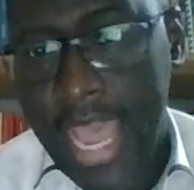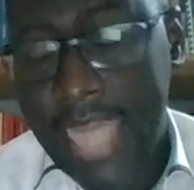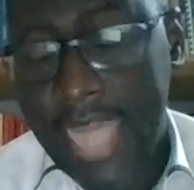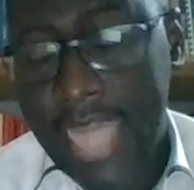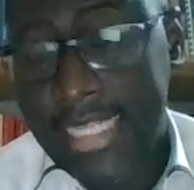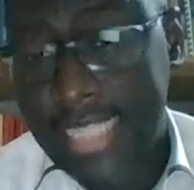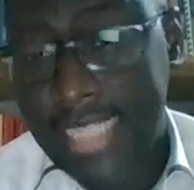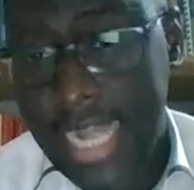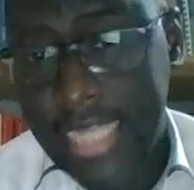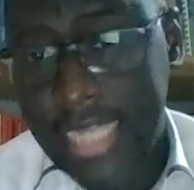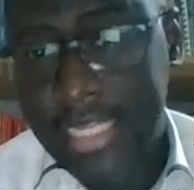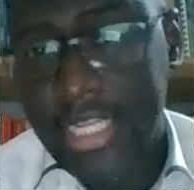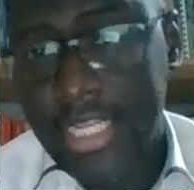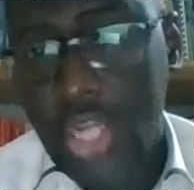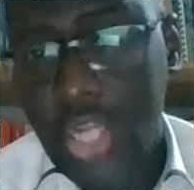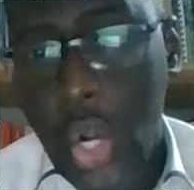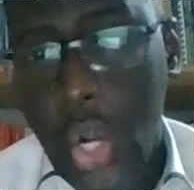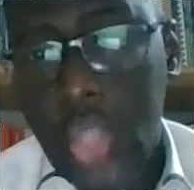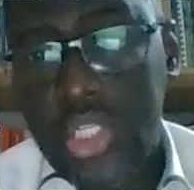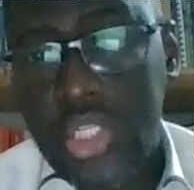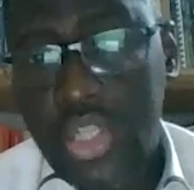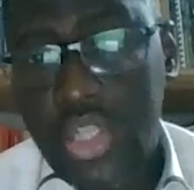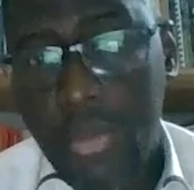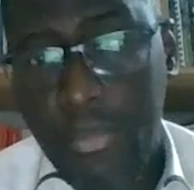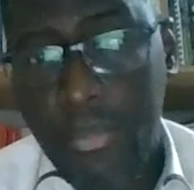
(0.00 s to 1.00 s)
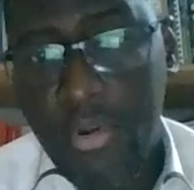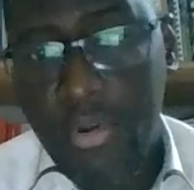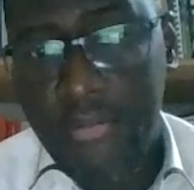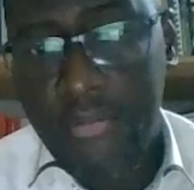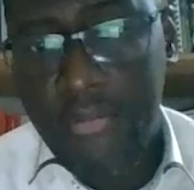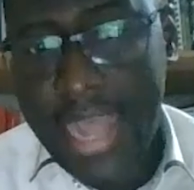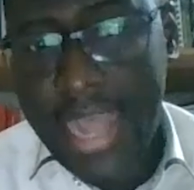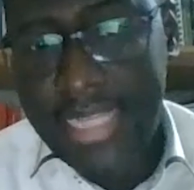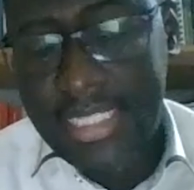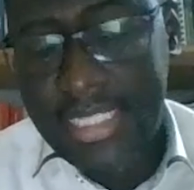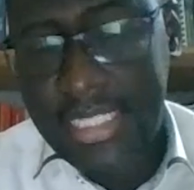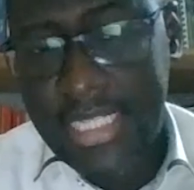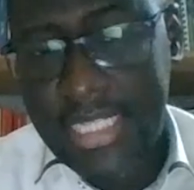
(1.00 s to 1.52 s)
and that it also
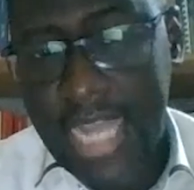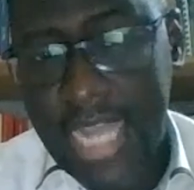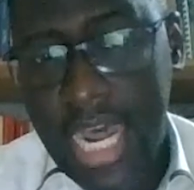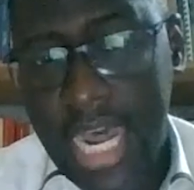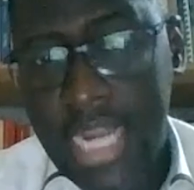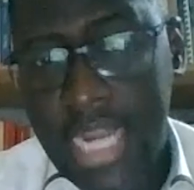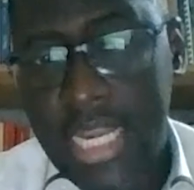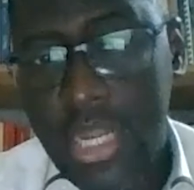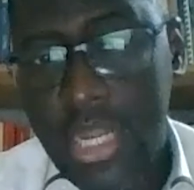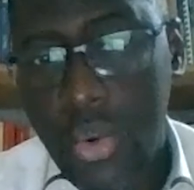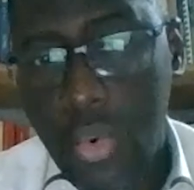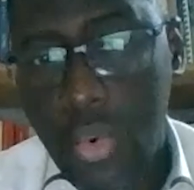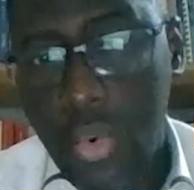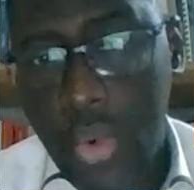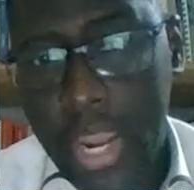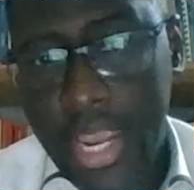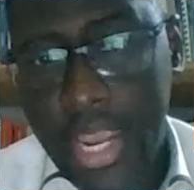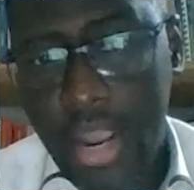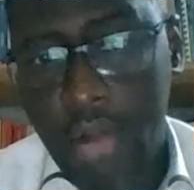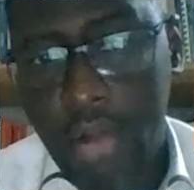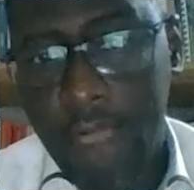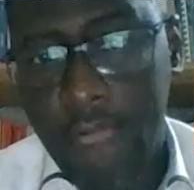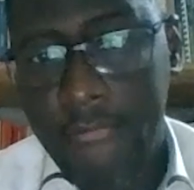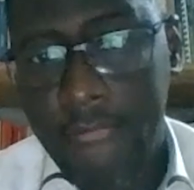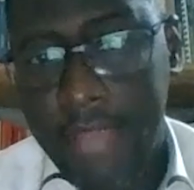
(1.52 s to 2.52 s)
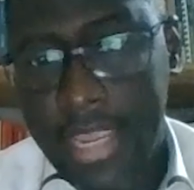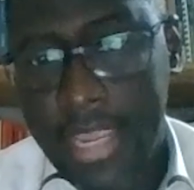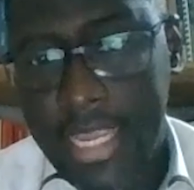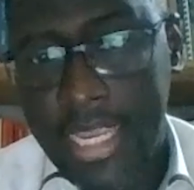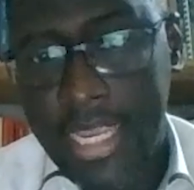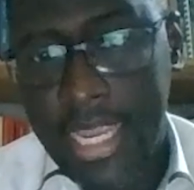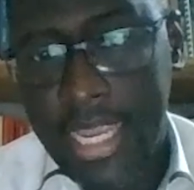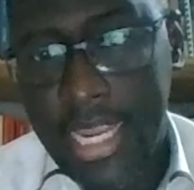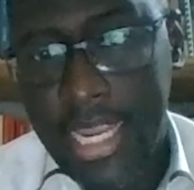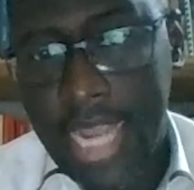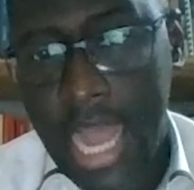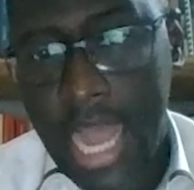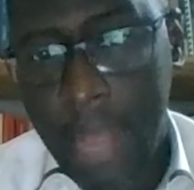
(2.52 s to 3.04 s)
provides a new way of
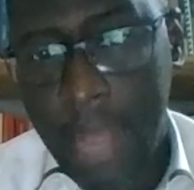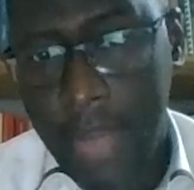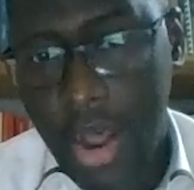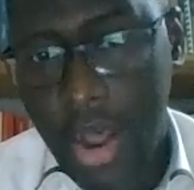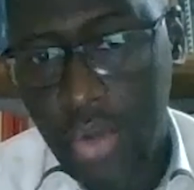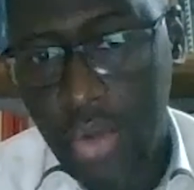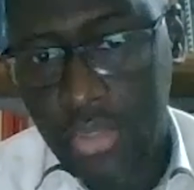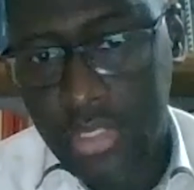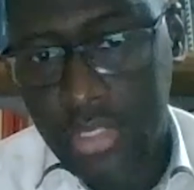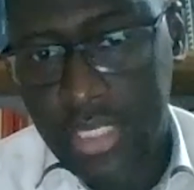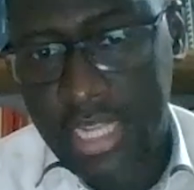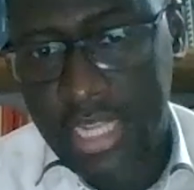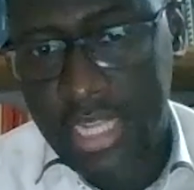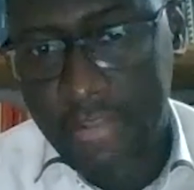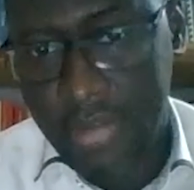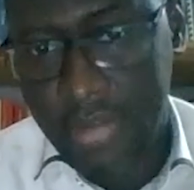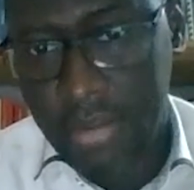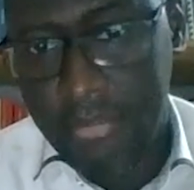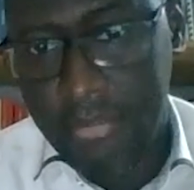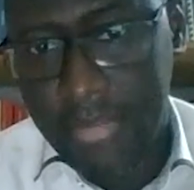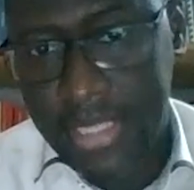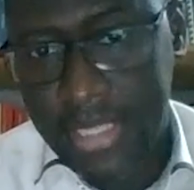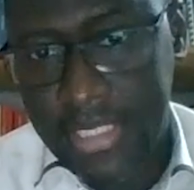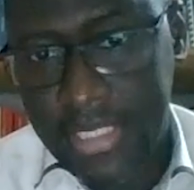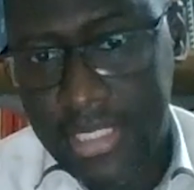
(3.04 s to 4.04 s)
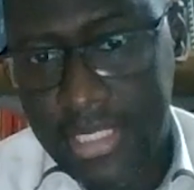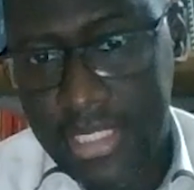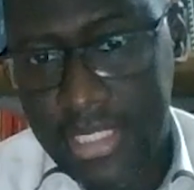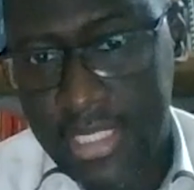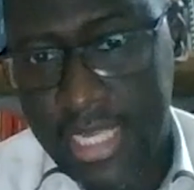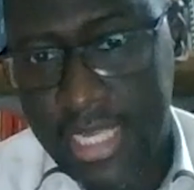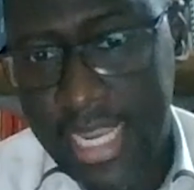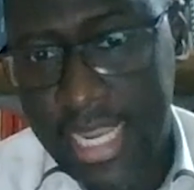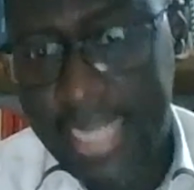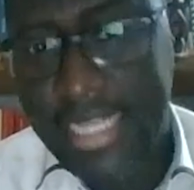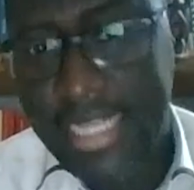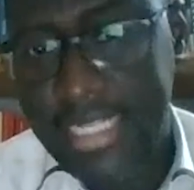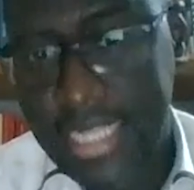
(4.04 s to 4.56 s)
thinking about
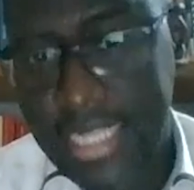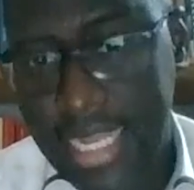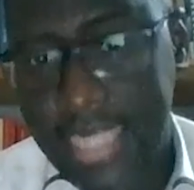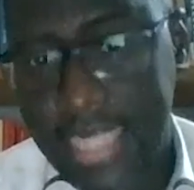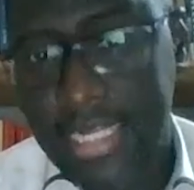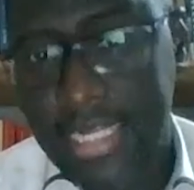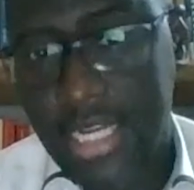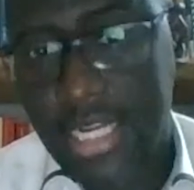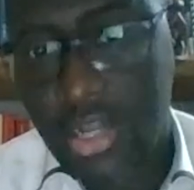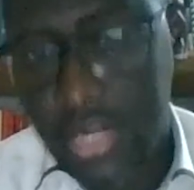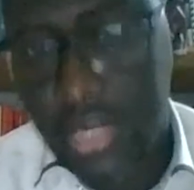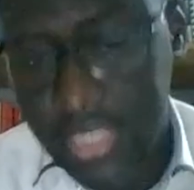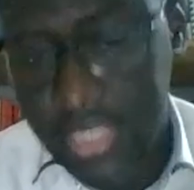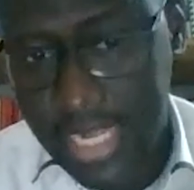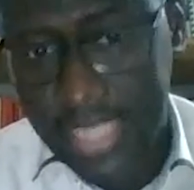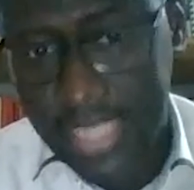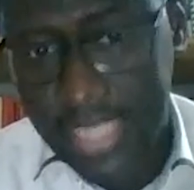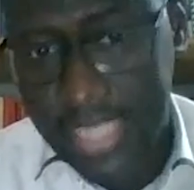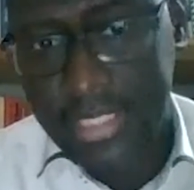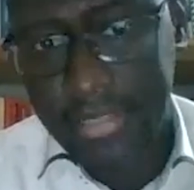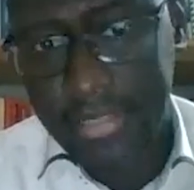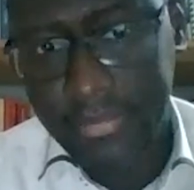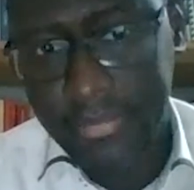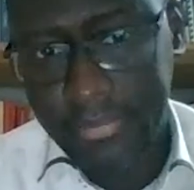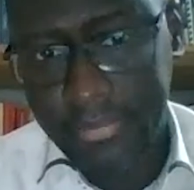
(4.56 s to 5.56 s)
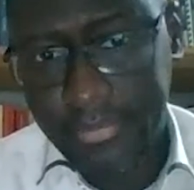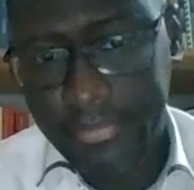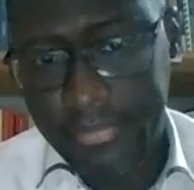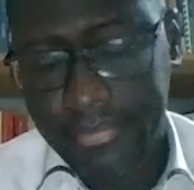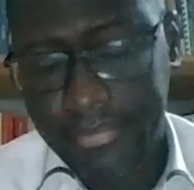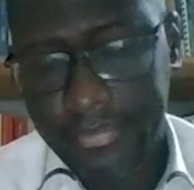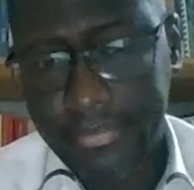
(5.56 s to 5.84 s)
development in this later context.